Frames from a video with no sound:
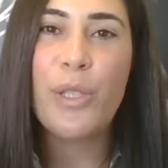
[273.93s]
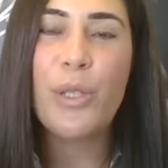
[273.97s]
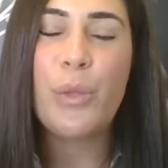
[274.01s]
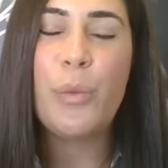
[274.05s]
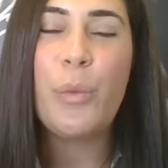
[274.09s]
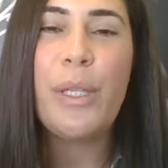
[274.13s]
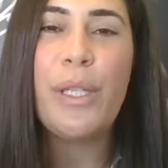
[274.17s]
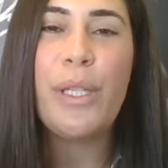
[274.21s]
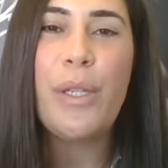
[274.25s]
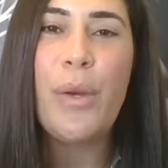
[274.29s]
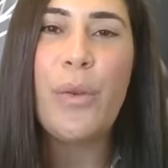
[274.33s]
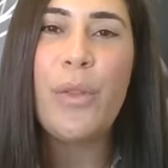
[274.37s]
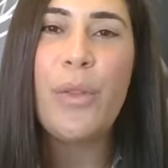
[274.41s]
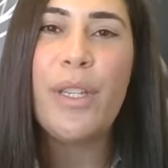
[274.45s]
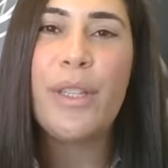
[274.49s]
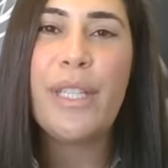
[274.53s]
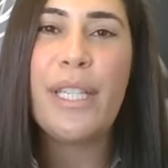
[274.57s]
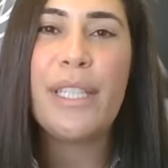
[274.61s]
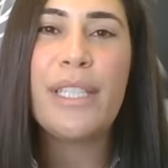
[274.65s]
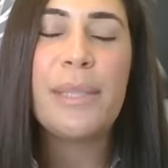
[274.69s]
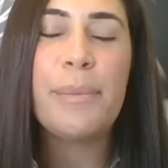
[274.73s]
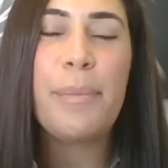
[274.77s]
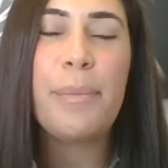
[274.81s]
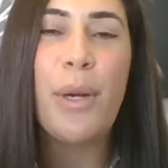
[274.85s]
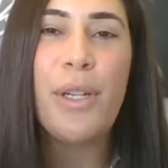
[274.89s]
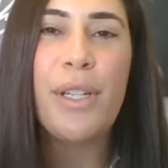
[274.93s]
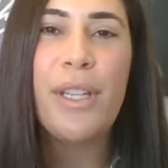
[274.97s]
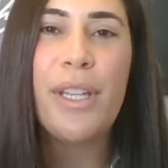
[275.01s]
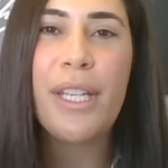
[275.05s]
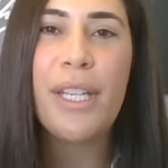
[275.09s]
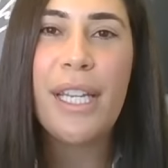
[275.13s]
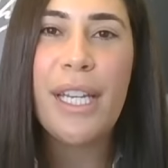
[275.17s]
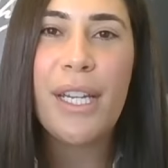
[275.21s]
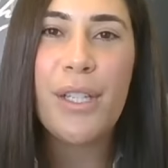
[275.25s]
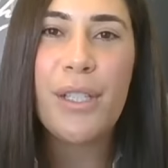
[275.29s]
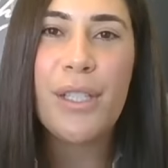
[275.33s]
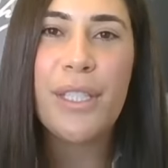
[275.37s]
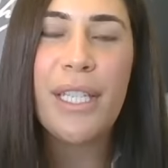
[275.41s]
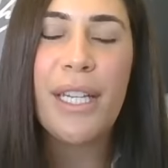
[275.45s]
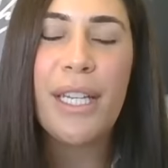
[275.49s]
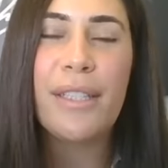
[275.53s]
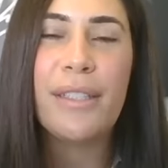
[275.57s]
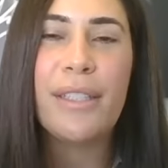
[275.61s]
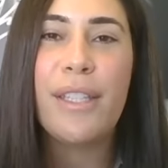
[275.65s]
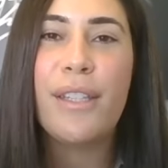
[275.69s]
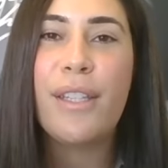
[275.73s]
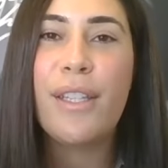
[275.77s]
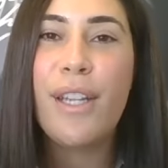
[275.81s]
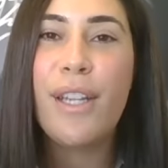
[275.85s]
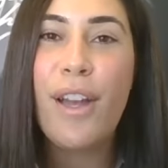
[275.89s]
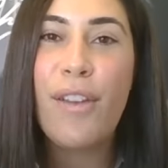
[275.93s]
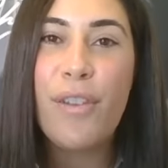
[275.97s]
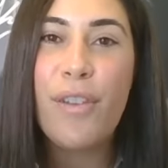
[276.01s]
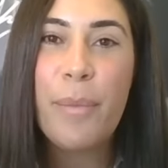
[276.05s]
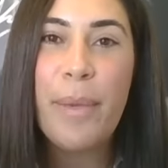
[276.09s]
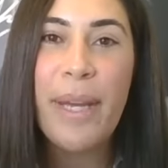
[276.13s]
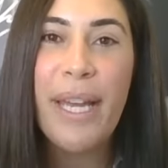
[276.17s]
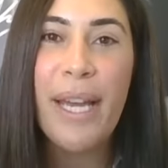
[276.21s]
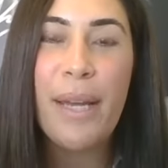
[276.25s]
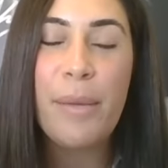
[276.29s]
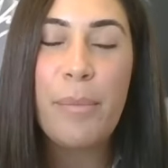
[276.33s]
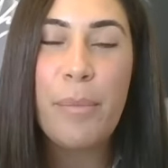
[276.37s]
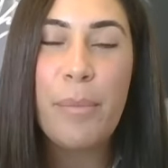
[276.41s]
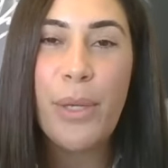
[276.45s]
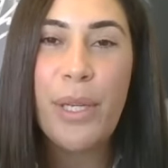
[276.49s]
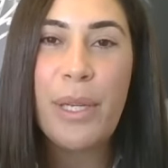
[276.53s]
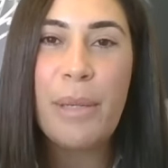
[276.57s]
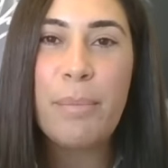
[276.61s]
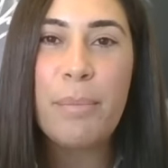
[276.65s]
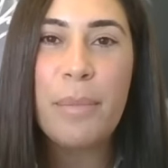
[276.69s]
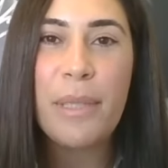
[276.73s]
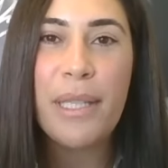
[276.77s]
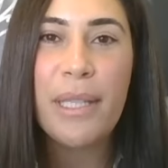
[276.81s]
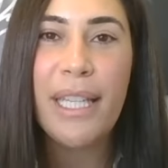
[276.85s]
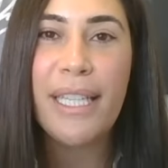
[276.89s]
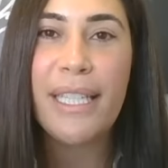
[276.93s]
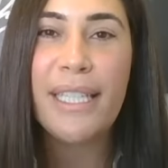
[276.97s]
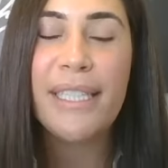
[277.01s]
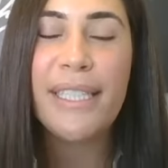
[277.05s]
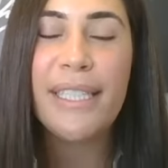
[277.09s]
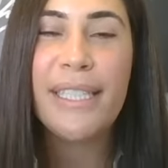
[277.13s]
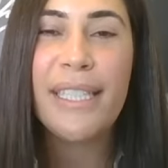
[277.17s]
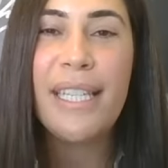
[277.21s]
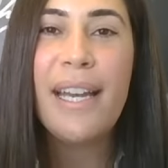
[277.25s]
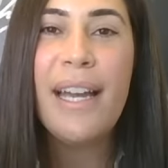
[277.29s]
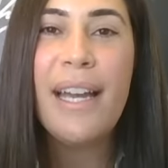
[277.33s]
So we know that that's part of the CARES Act that the government had put in place